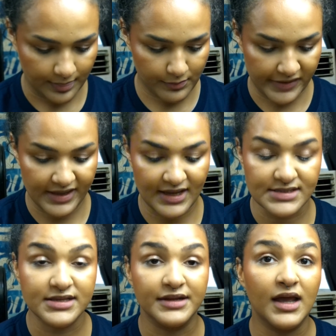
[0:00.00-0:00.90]
But like I
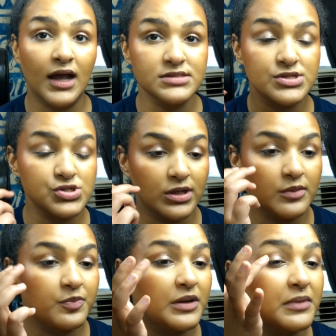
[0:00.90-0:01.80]
said,
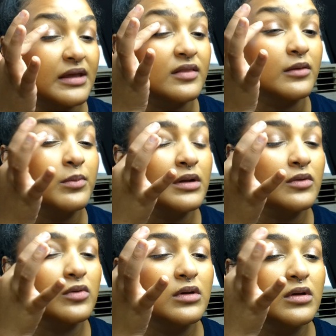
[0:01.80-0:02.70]
concentrated pigment in the
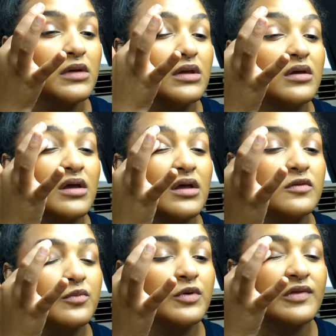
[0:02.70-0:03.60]
middle, and
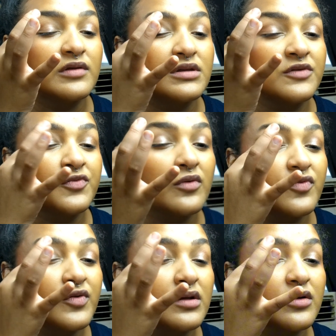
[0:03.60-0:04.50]
then with a different
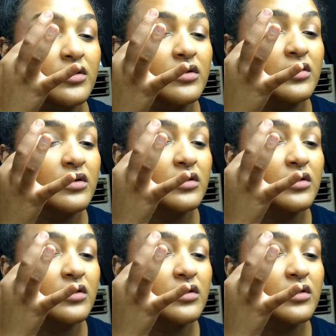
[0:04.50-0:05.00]
finger,